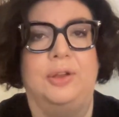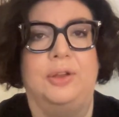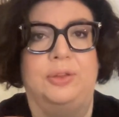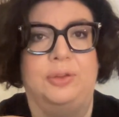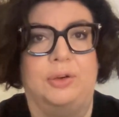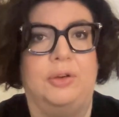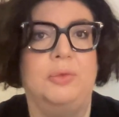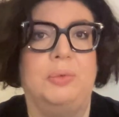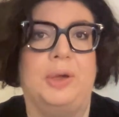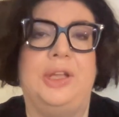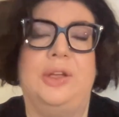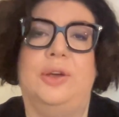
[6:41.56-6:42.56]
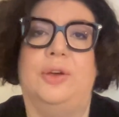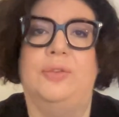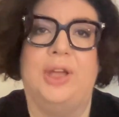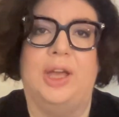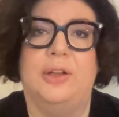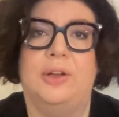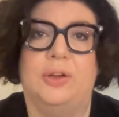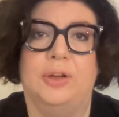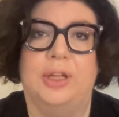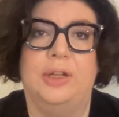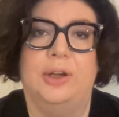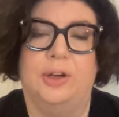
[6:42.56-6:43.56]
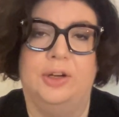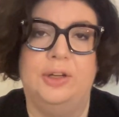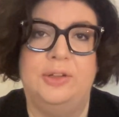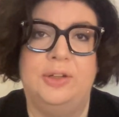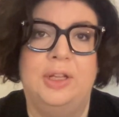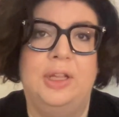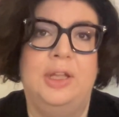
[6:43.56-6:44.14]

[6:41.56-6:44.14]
thorough way of cataloging art,